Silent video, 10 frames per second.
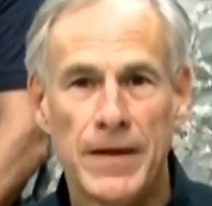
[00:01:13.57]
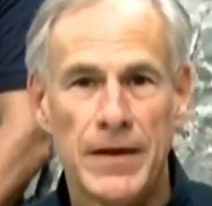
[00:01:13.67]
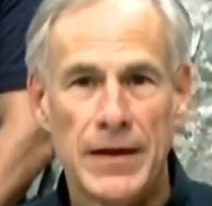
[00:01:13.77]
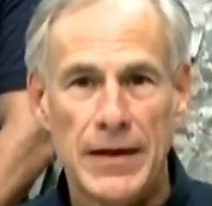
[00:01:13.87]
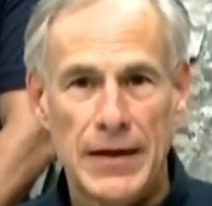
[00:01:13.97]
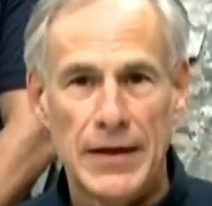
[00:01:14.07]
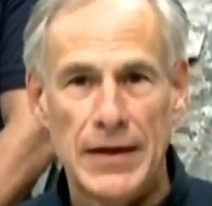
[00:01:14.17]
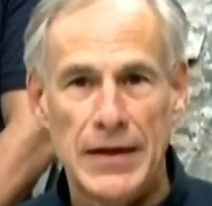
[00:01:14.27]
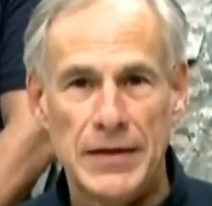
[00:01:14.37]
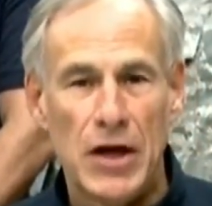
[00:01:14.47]
uh,
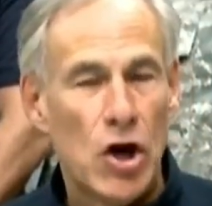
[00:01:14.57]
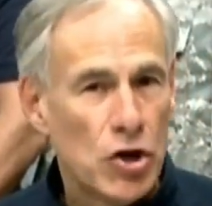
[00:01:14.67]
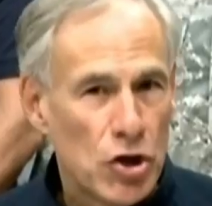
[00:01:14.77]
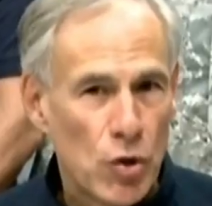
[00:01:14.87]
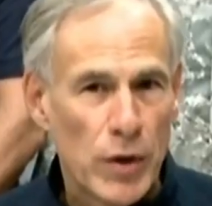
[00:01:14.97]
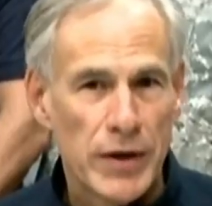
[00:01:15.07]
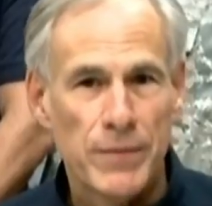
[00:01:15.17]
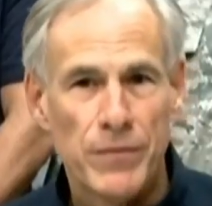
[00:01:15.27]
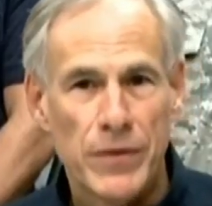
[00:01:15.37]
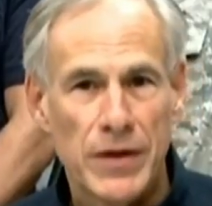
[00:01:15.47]
and the
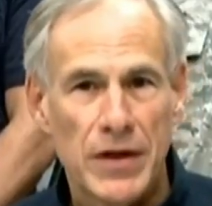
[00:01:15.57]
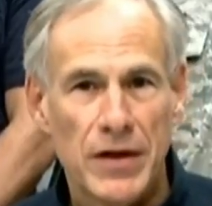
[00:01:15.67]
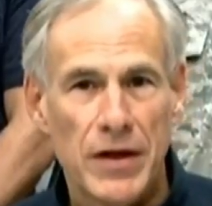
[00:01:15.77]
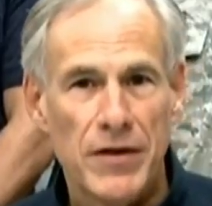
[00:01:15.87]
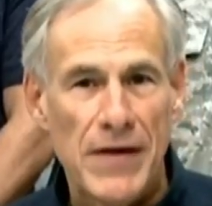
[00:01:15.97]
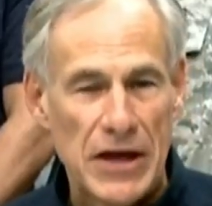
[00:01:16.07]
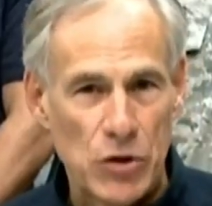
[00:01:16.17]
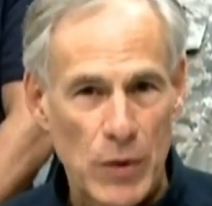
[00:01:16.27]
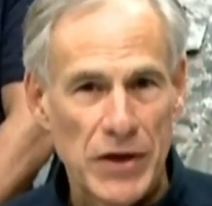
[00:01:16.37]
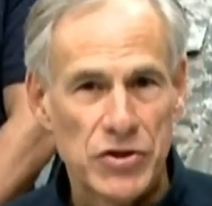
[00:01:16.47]
ongoing uh,
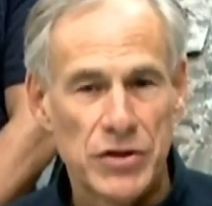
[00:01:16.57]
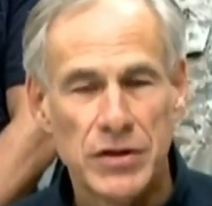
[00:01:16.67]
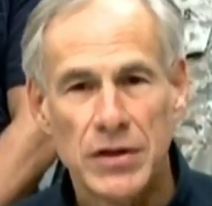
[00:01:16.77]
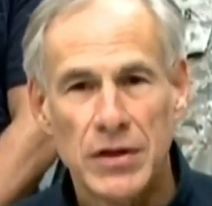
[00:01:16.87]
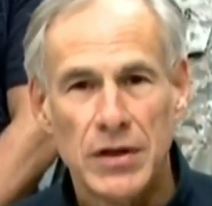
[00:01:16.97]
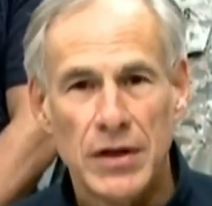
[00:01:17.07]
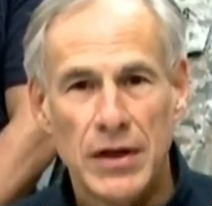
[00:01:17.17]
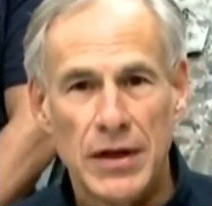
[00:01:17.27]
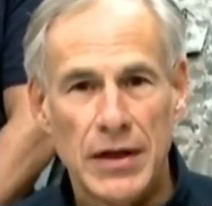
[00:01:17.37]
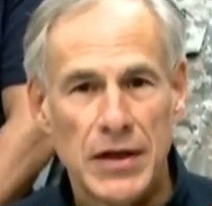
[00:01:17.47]
evacuation,
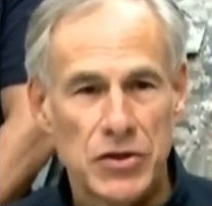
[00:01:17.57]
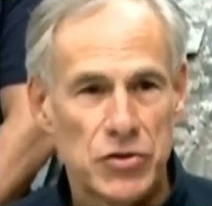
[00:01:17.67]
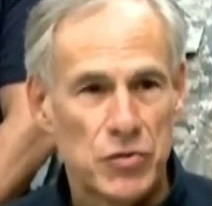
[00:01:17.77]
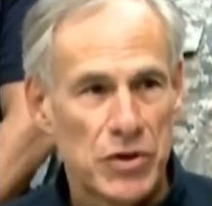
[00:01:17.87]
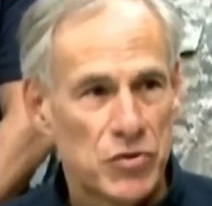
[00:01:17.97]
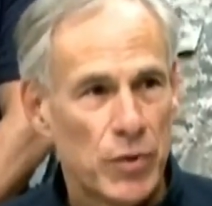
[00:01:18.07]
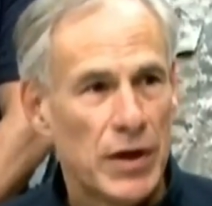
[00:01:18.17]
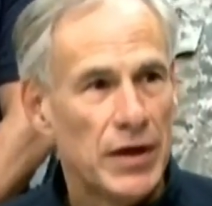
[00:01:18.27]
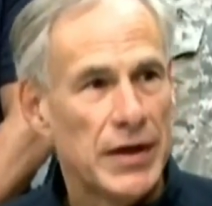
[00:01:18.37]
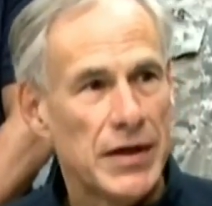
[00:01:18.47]
uh, as, as
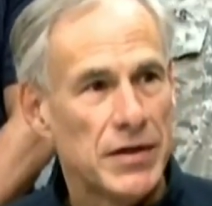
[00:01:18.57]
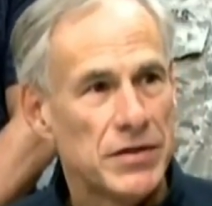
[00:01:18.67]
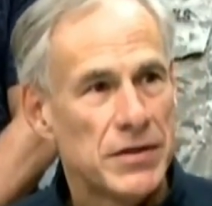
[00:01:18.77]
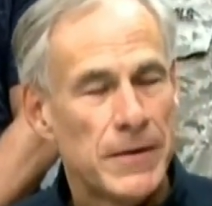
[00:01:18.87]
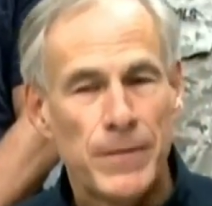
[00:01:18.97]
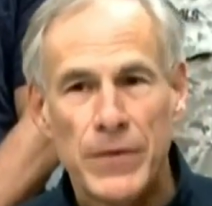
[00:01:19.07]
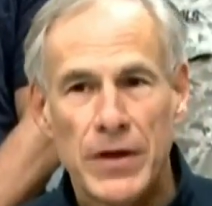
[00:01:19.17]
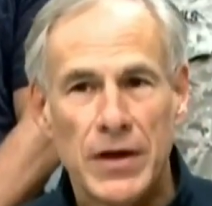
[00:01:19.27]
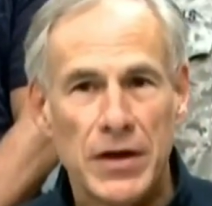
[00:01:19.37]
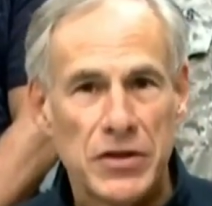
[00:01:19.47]
well as
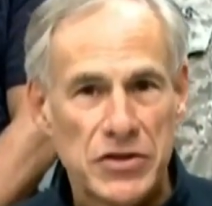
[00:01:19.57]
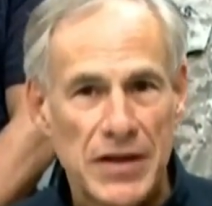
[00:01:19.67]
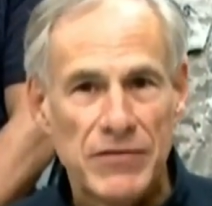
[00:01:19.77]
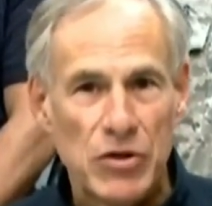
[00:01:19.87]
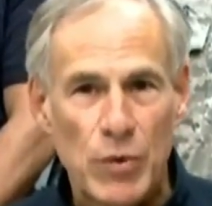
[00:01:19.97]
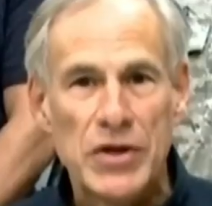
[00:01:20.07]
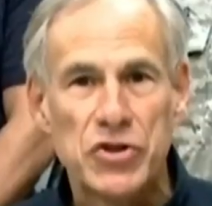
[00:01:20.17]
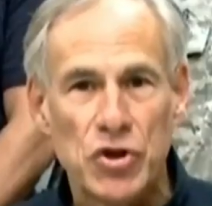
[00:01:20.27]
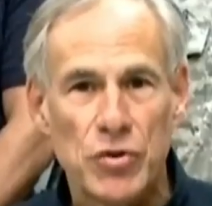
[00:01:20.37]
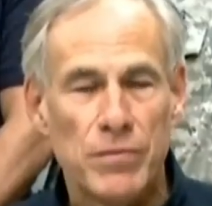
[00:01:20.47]
safety
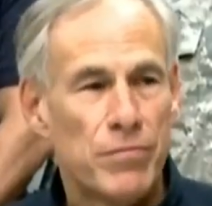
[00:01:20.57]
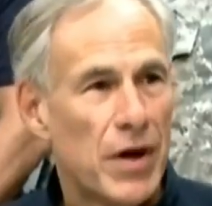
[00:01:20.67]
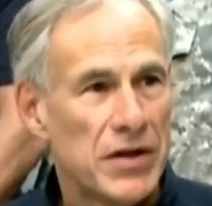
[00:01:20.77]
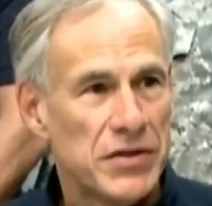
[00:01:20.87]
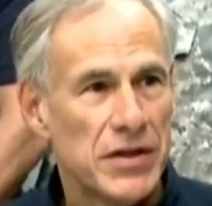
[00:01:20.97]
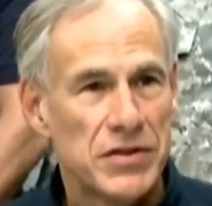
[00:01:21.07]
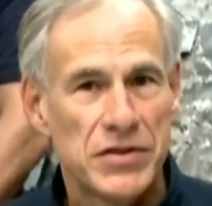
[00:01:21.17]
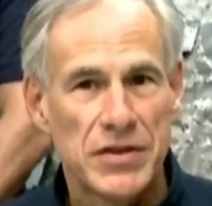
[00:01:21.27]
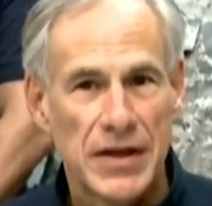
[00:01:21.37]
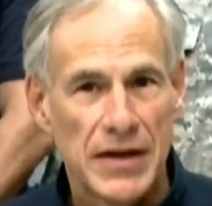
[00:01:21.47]
rescue
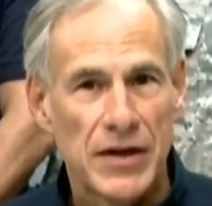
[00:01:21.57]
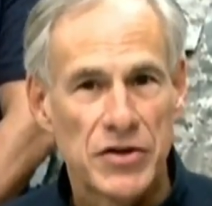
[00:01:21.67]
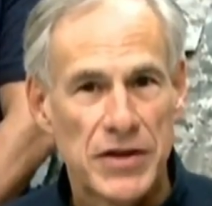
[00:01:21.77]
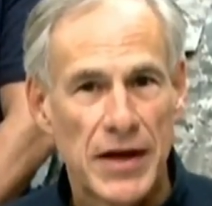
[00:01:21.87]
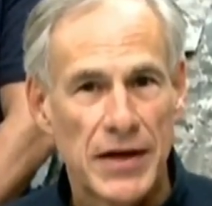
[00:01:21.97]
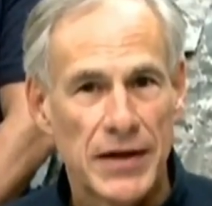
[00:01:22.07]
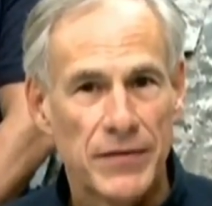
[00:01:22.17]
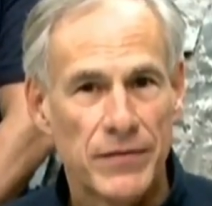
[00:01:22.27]
process in Harris County,